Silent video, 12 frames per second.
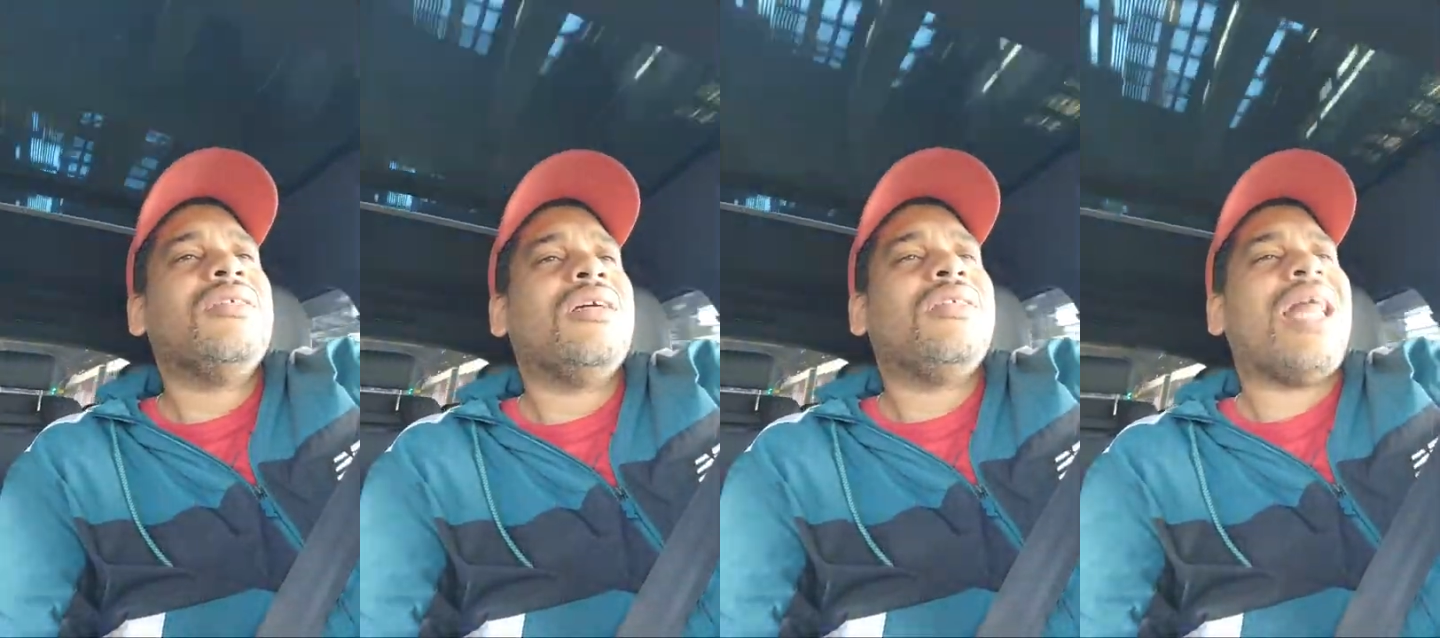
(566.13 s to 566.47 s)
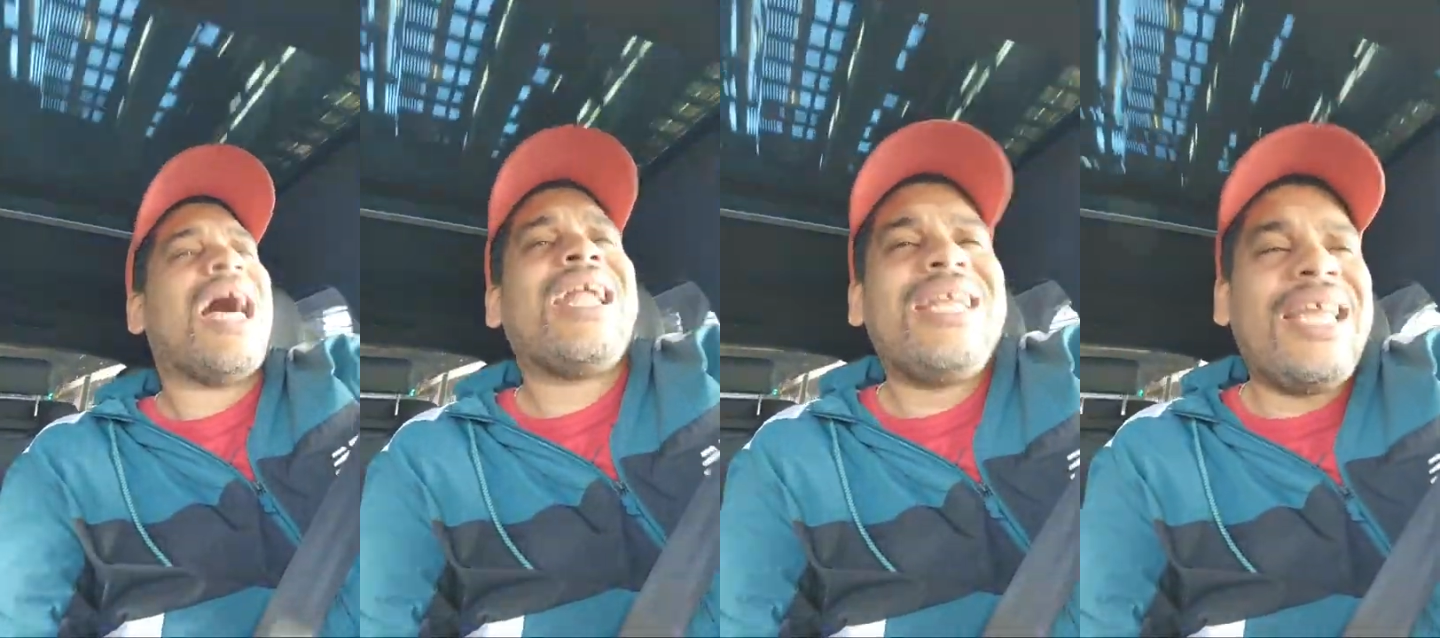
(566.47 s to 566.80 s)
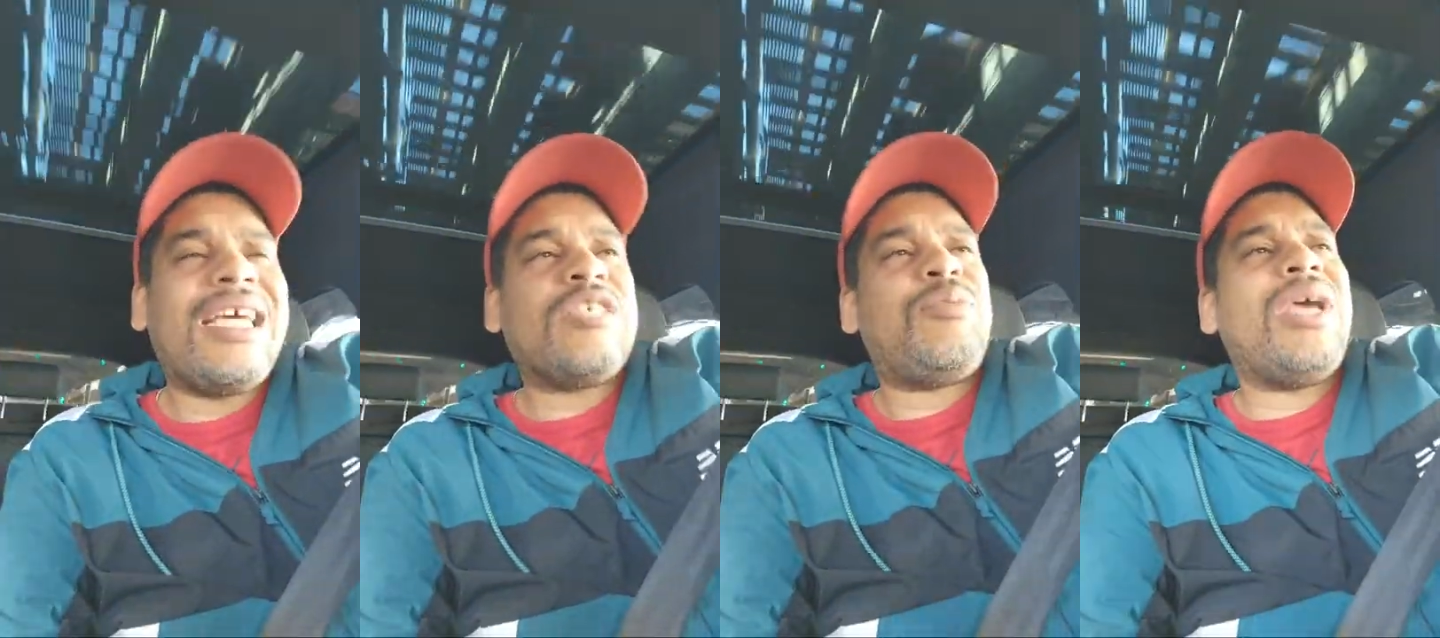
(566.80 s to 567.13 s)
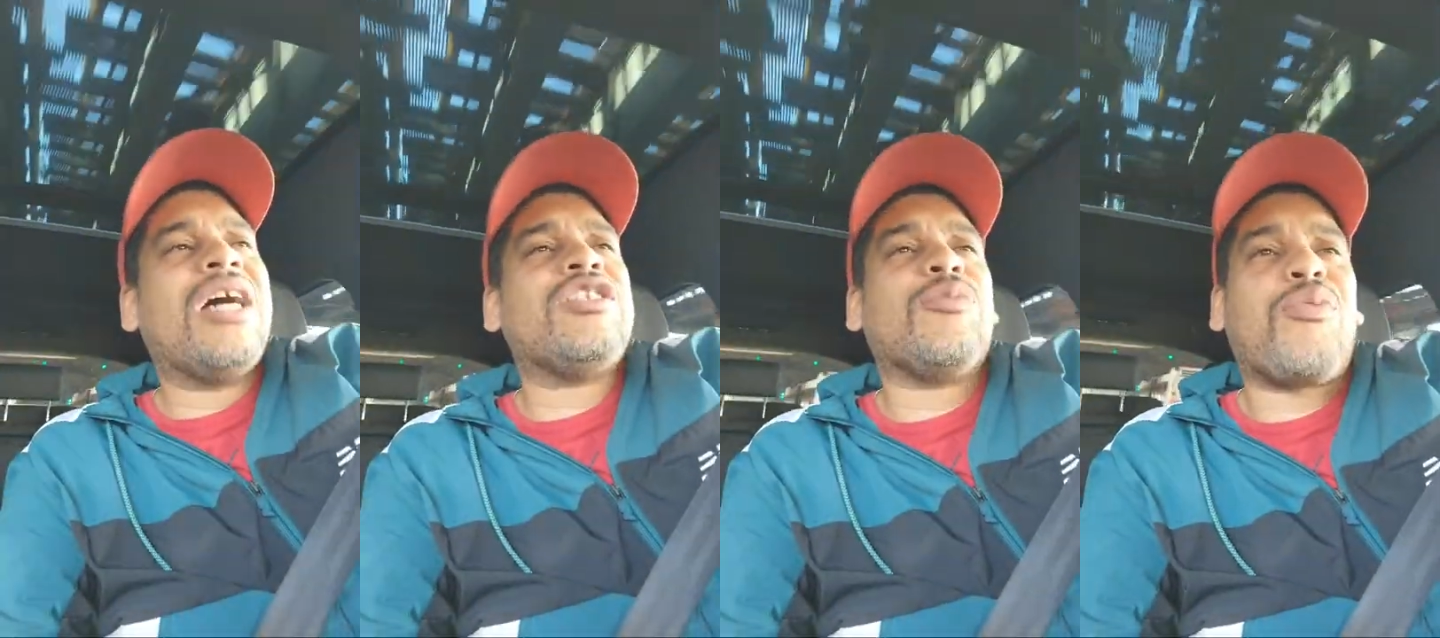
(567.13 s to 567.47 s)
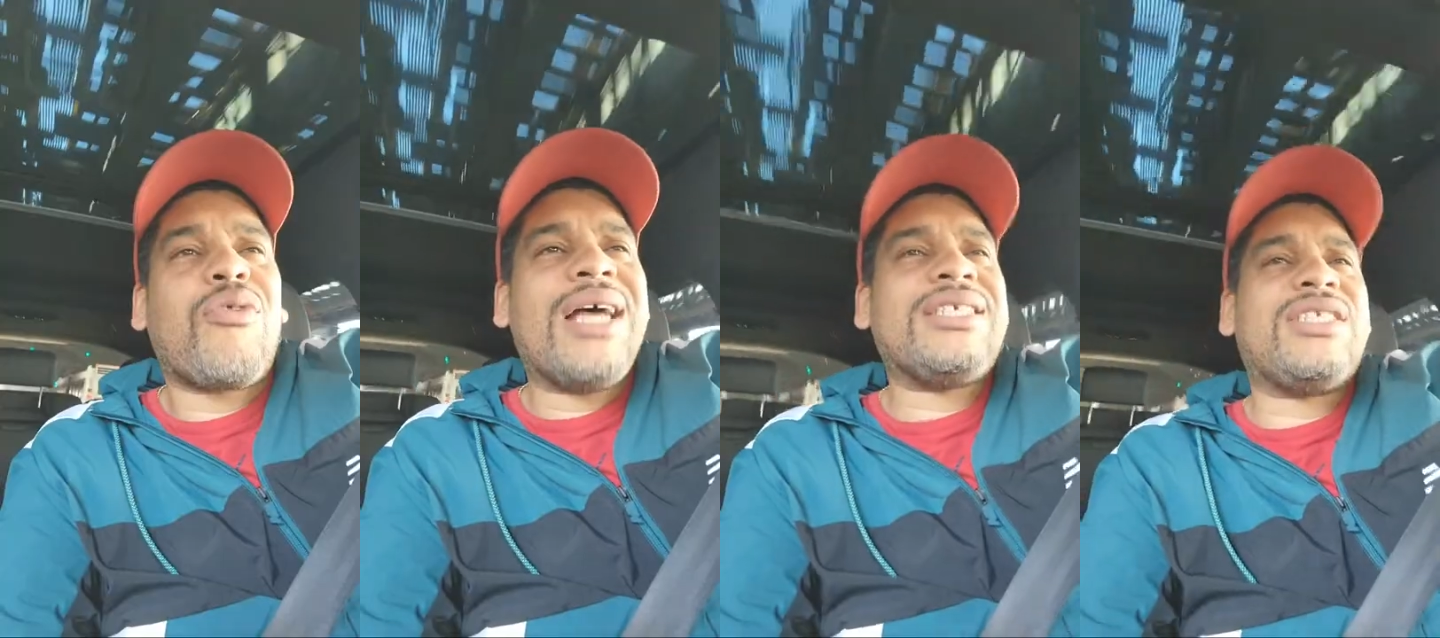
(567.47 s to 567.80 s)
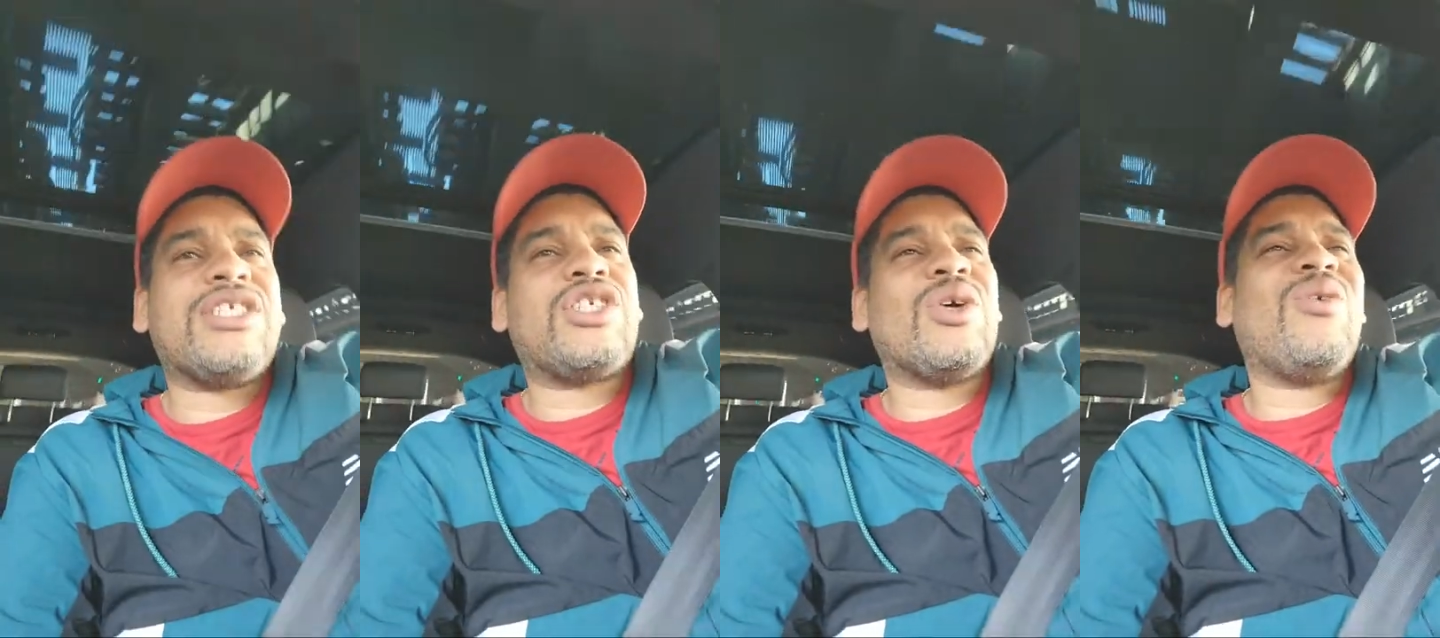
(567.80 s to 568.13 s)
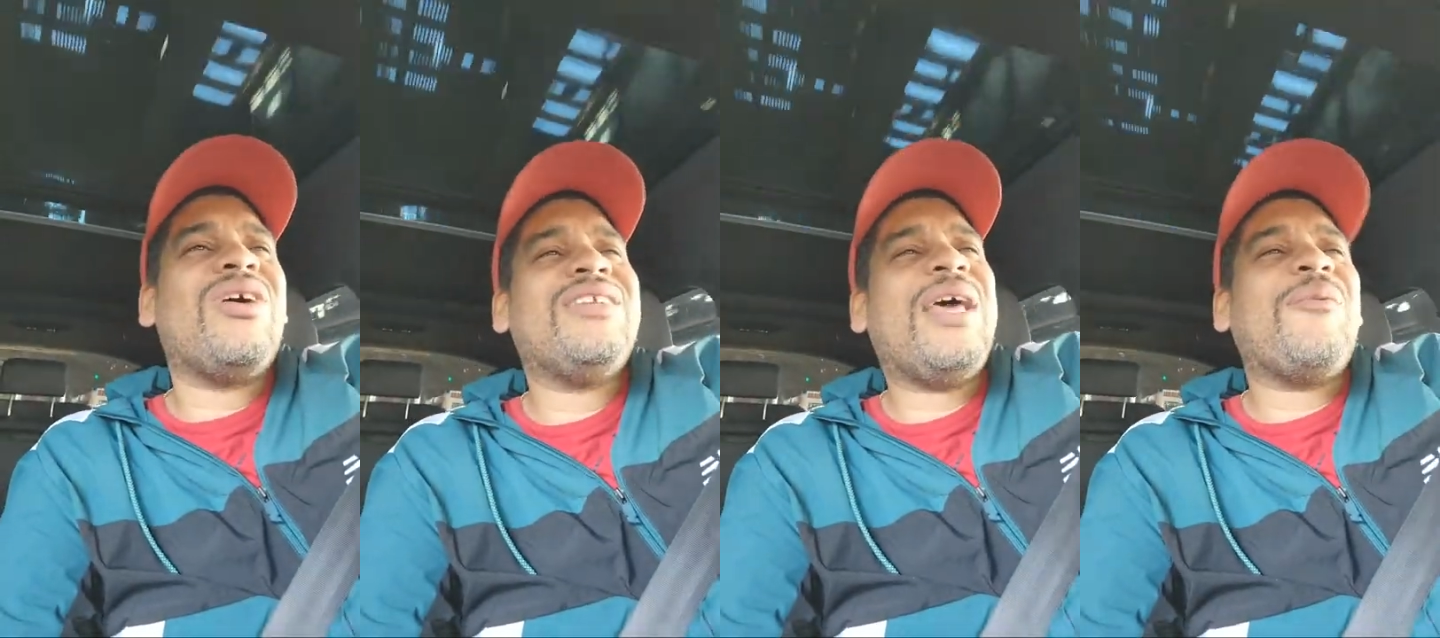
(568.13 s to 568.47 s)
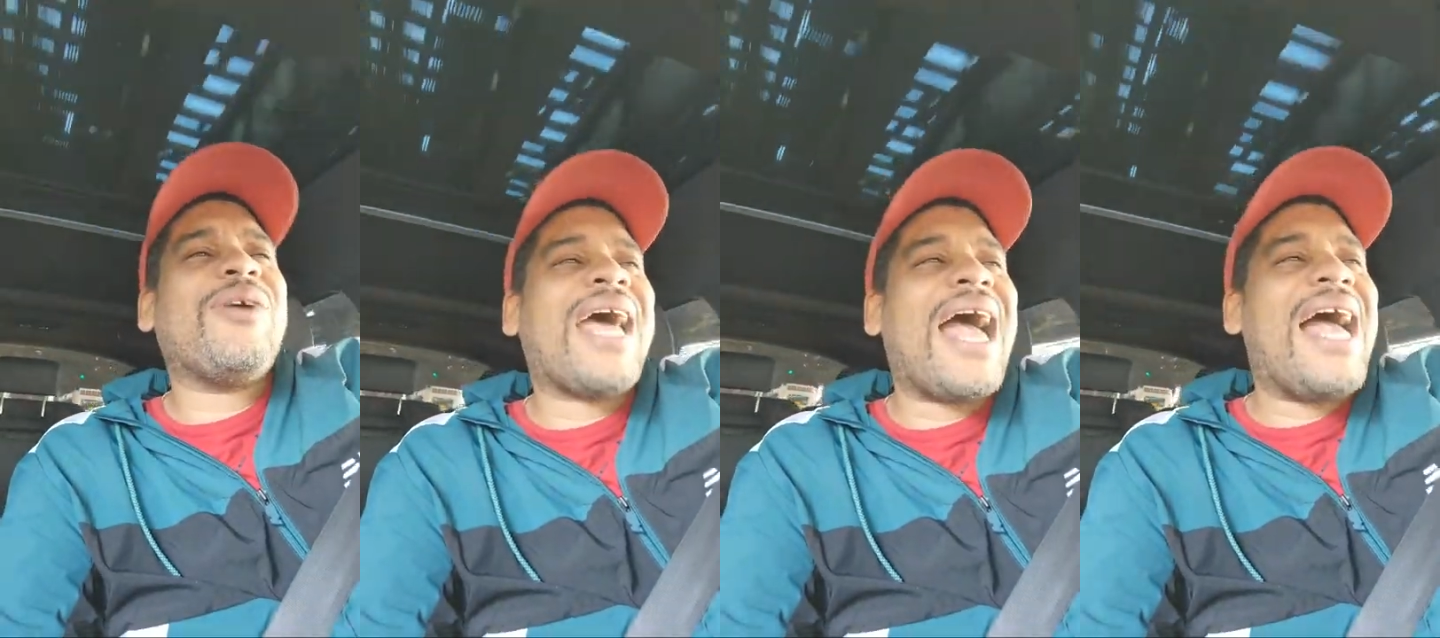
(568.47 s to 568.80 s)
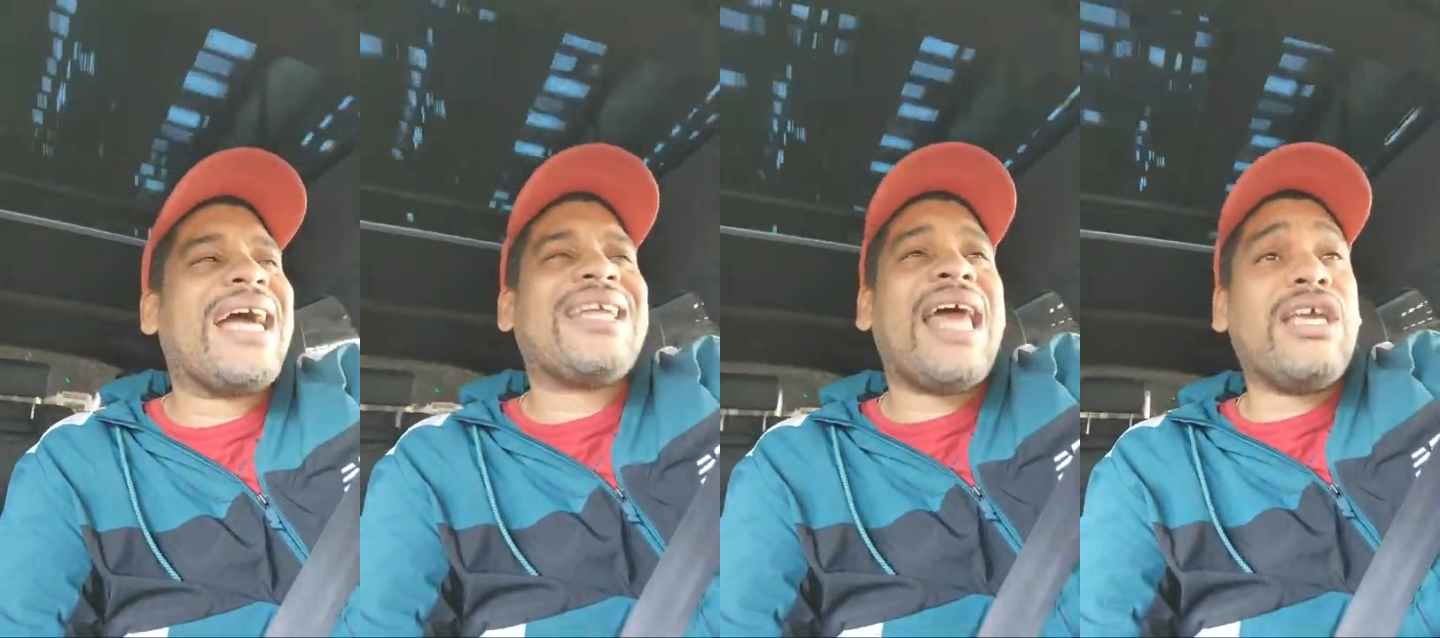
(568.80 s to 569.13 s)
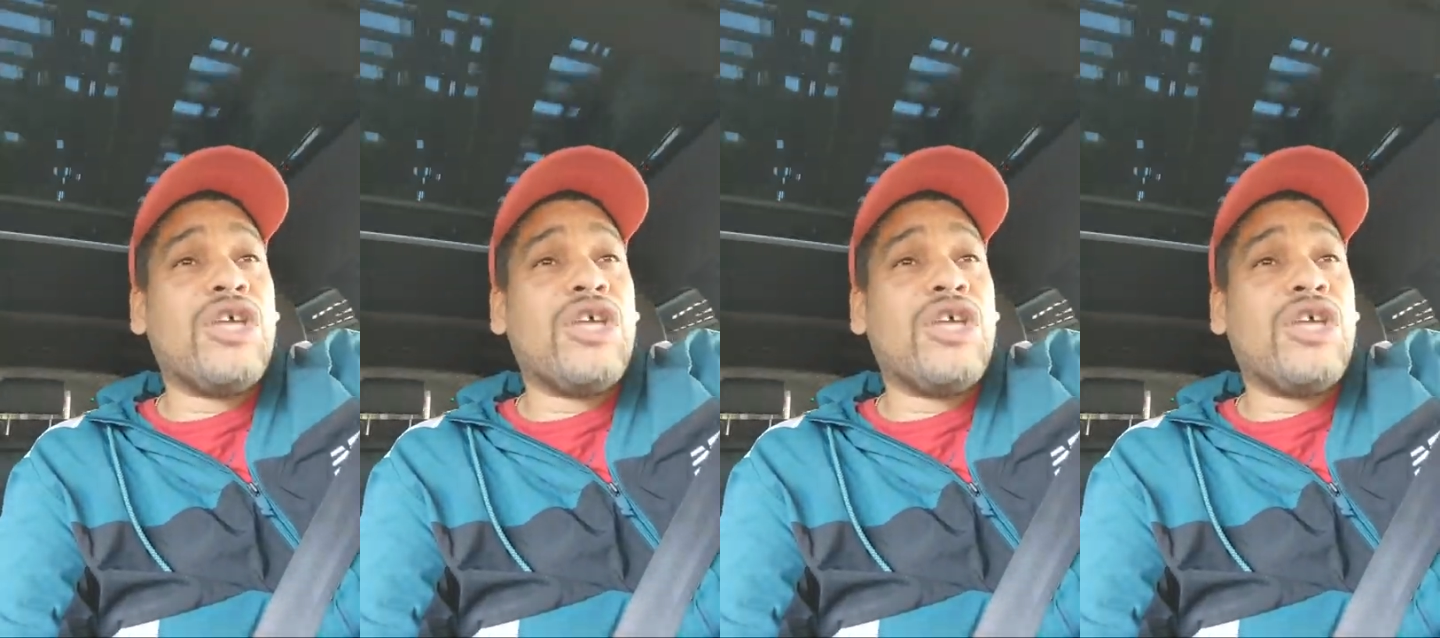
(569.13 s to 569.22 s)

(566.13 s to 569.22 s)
a lot of niggas be under pressure, so they want to act like,